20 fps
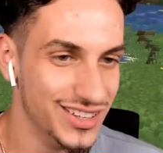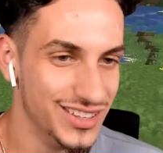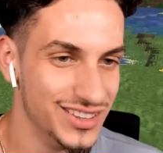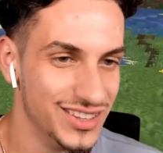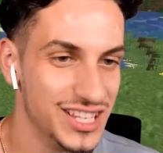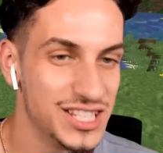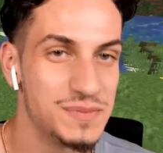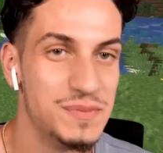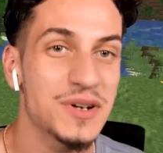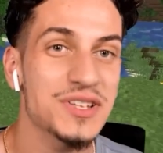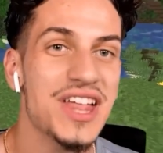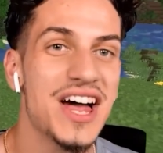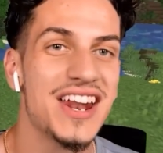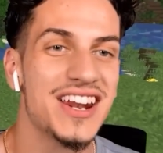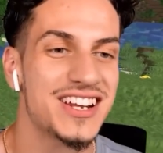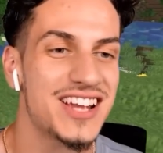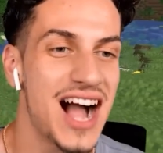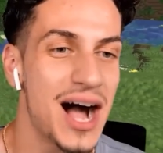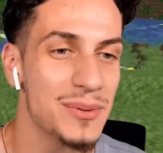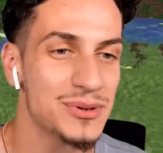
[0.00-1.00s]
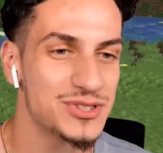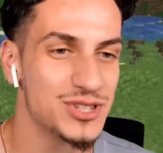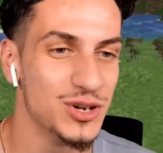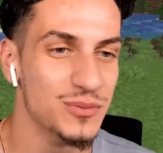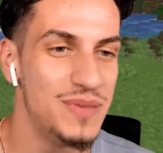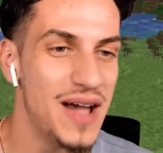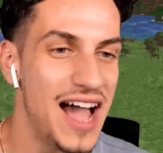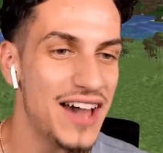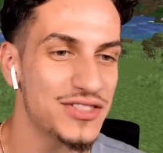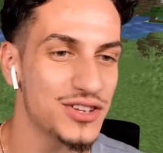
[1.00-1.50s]
Let's build out a cobblestone
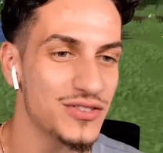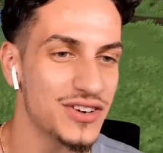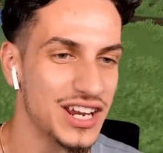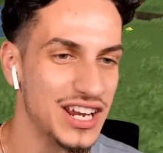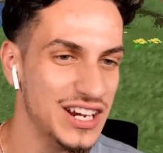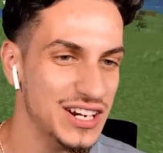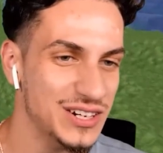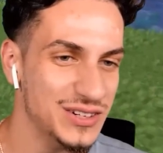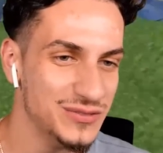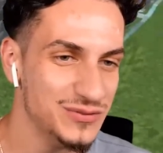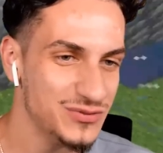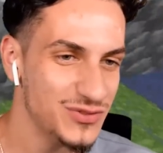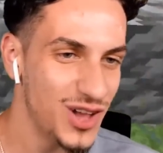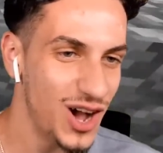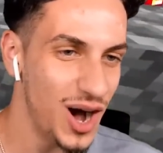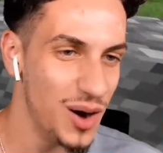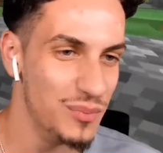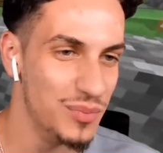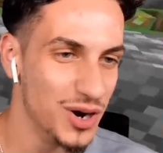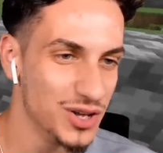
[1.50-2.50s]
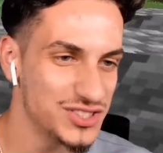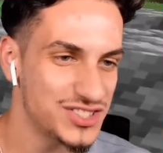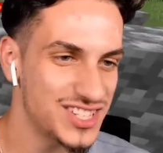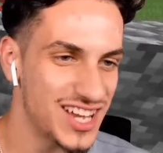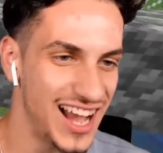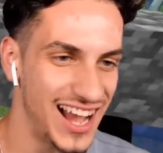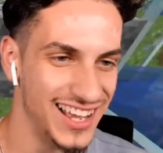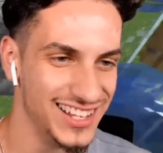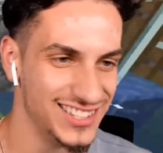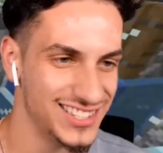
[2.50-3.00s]
path over here on both
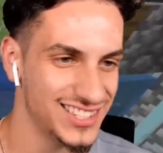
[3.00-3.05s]
sides.